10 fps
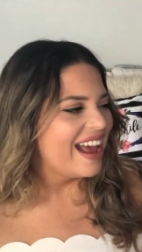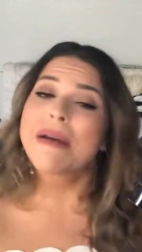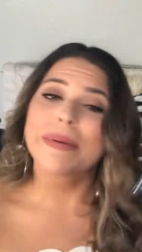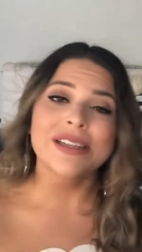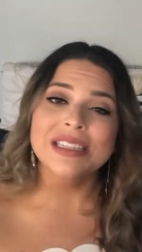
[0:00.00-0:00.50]

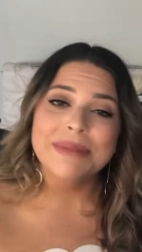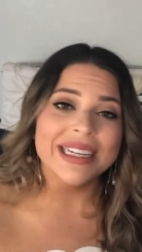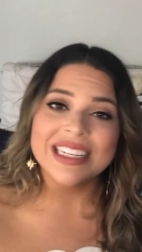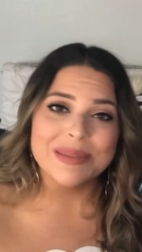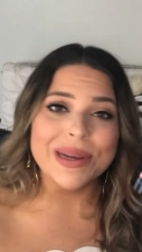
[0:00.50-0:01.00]
my person
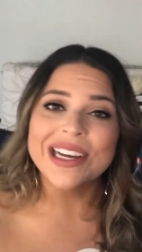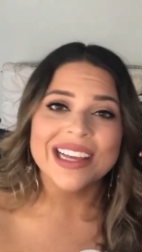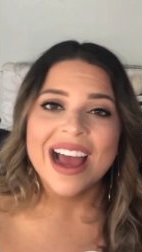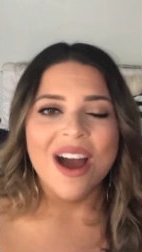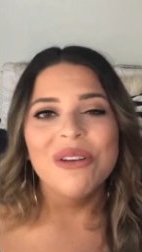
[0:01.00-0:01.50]
picked this book,
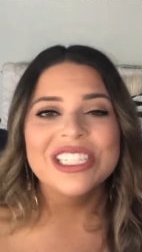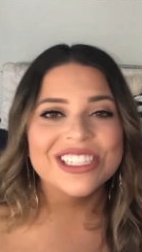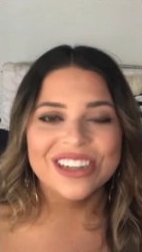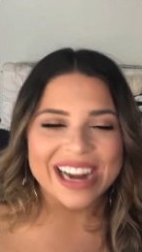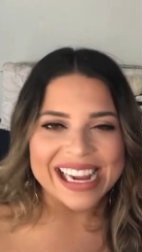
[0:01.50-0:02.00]
which
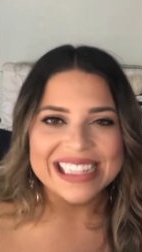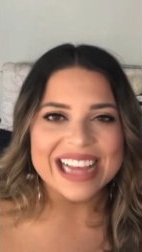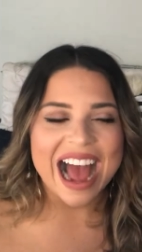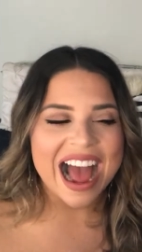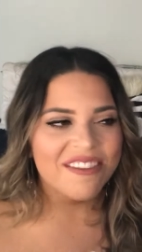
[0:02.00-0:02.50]
is great.
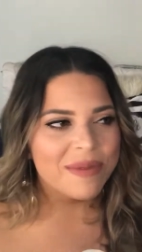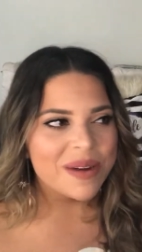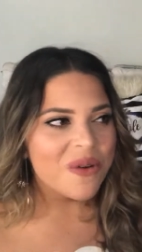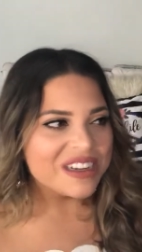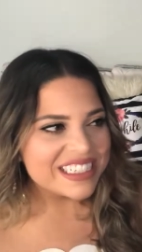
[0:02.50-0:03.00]
I've
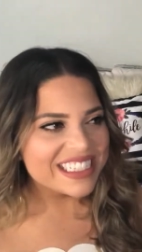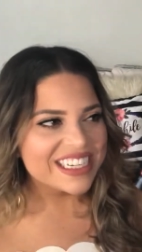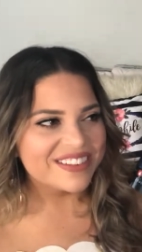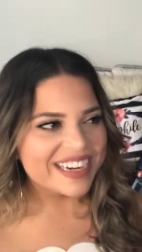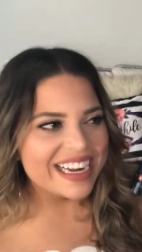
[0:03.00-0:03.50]
been wanting
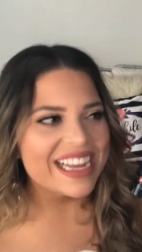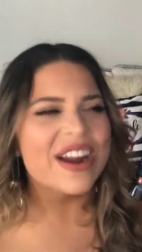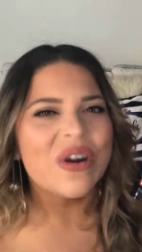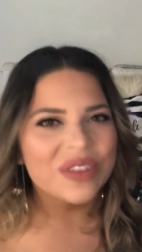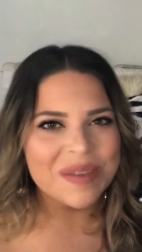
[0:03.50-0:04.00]
to read it
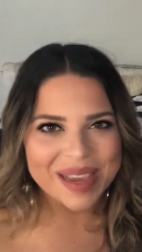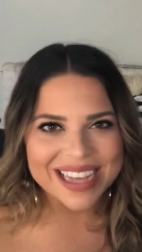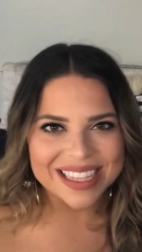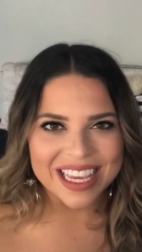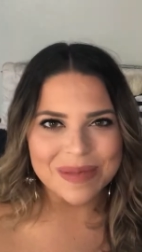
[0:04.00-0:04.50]
only
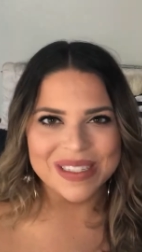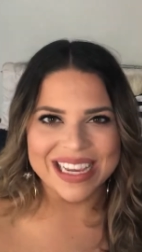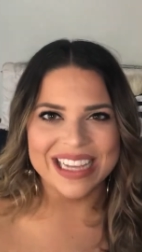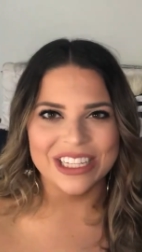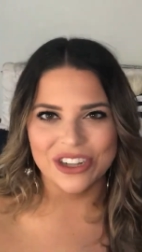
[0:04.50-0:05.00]
because I keep
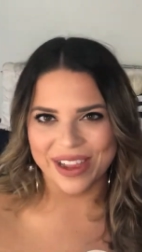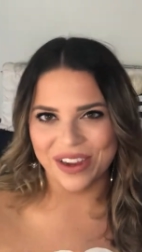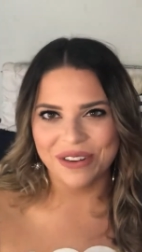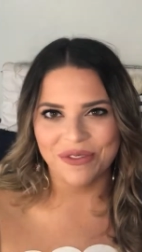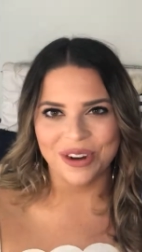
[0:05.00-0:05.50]
seeing the
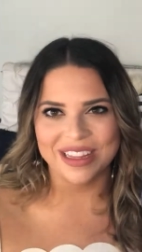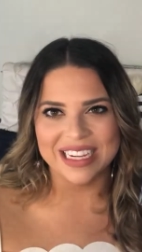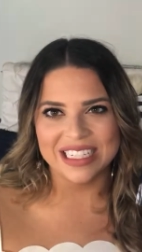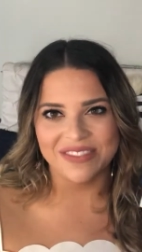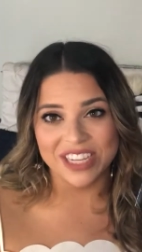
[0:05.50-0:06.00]
trailer for
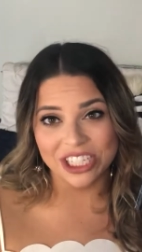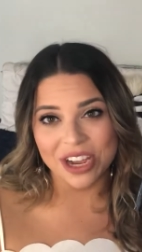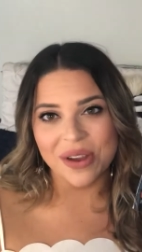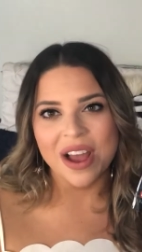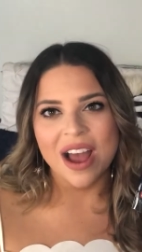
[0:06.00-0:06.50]
the TV
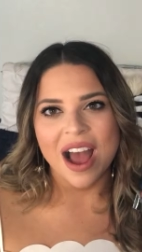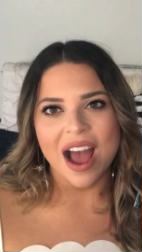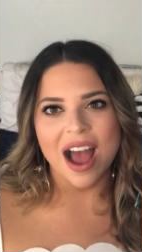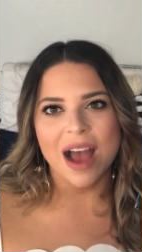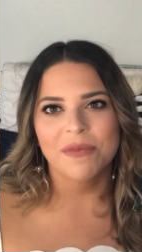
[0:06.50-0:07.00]
show
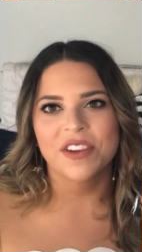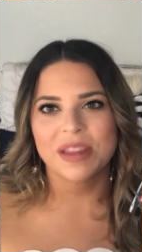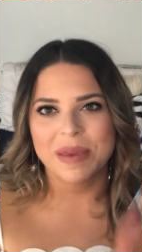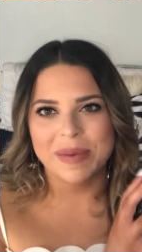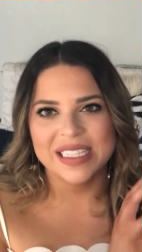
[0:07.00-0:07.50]
for
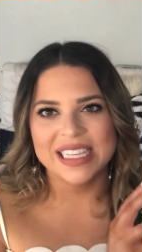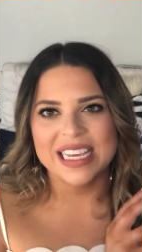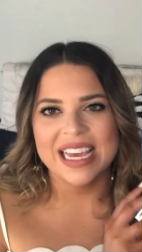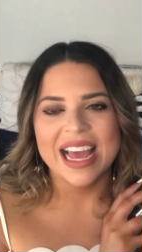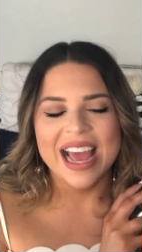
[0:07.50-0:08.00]
the
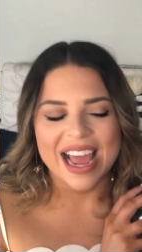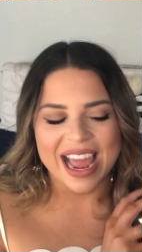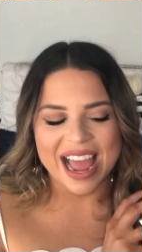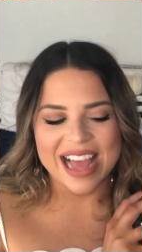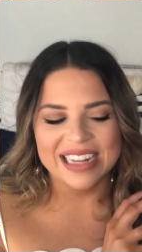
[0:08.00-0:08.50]
BBC,
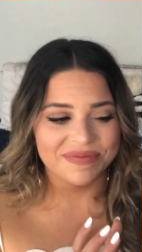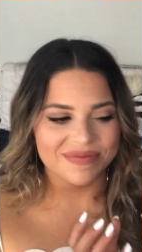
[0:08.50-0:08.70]
and